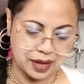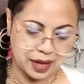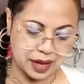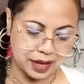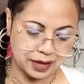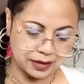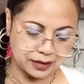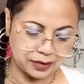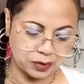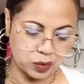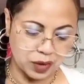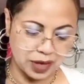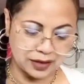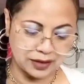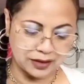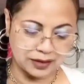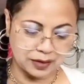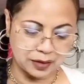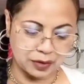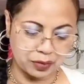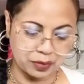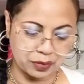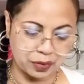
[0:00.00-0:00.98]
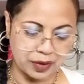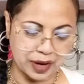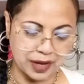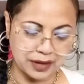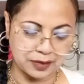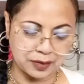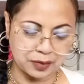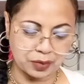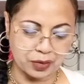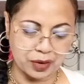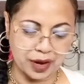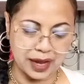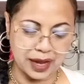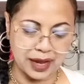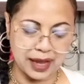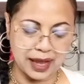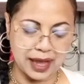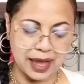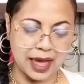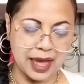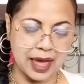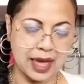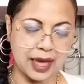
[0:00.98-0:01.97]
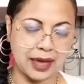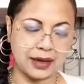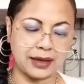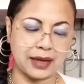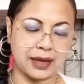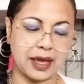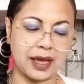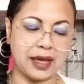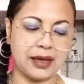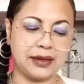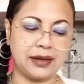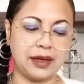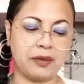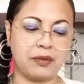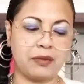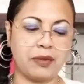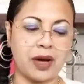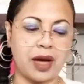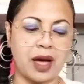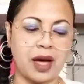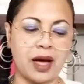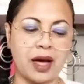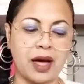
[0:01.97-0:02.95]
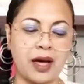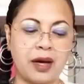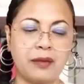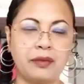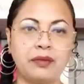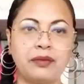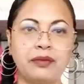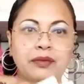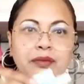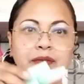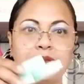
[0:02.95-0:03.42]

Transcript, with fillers: as well as some breath spray and a lip balm.